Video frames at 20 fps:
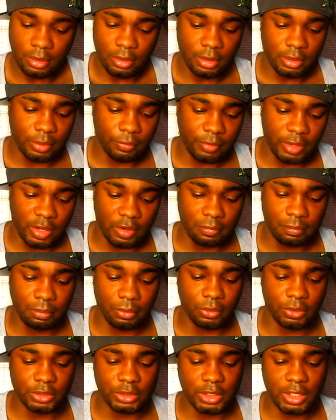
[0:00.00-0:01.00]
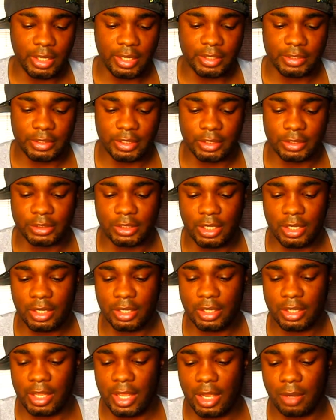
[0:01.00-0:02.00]
Then we have Brodus Clay,
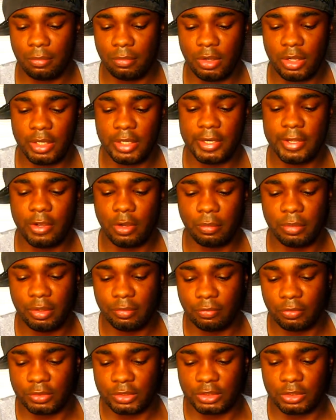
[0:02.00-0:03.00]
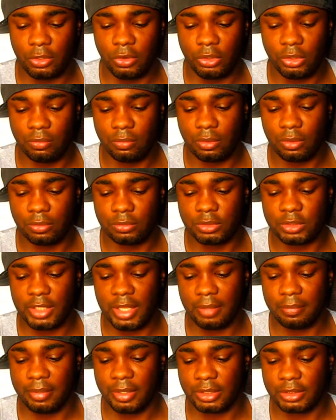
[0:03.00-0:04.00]
Tensai, Cameron and Naomi versus Cody Rhodes,
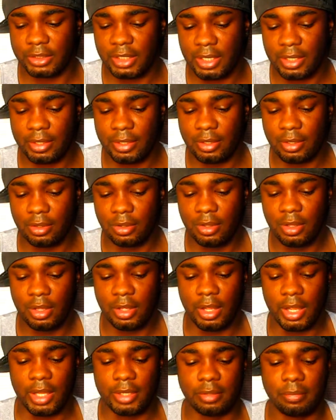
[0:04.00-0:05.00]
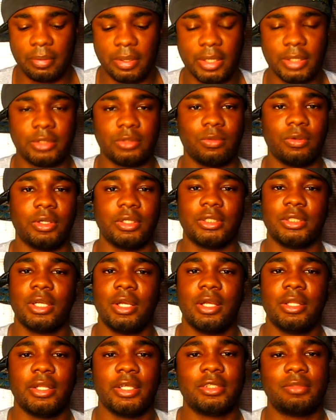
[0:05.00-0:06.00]
Damian Sandow, and the Bella Twins.
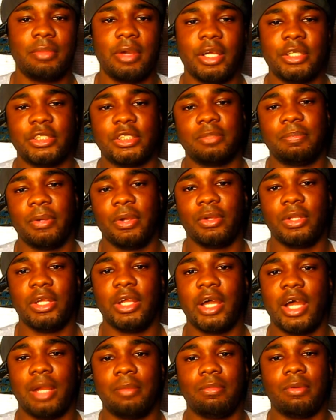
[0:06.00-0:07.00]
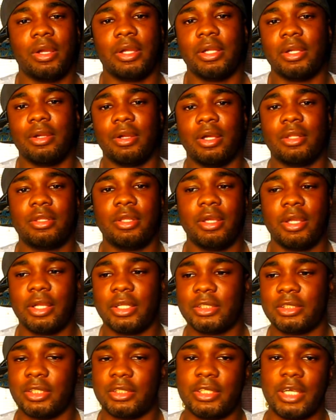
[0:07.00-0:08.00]
This match is purely hype right here. I think
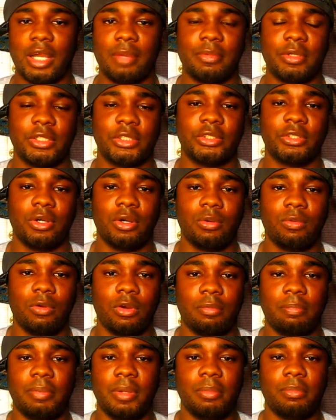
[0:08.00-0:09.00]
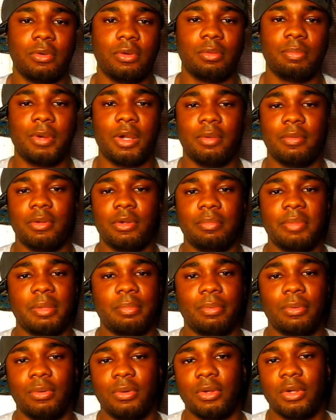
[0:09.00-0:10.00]
it's the time of the show where people are probably going to be
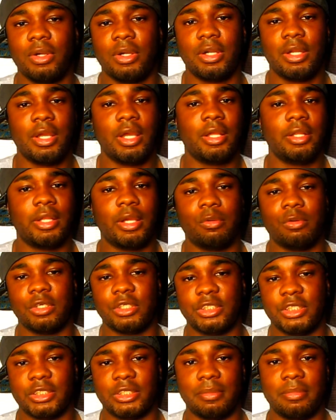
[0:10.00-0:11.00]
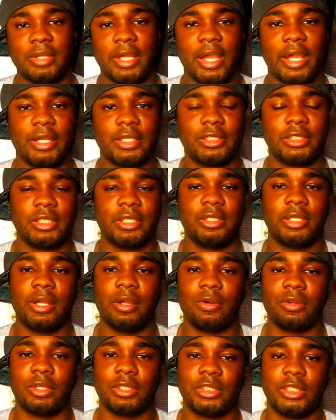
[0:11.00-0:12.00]
bored. They want to see some dancing. They're
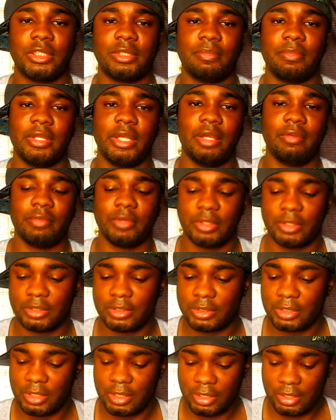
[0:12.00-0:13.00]
going to see some divas.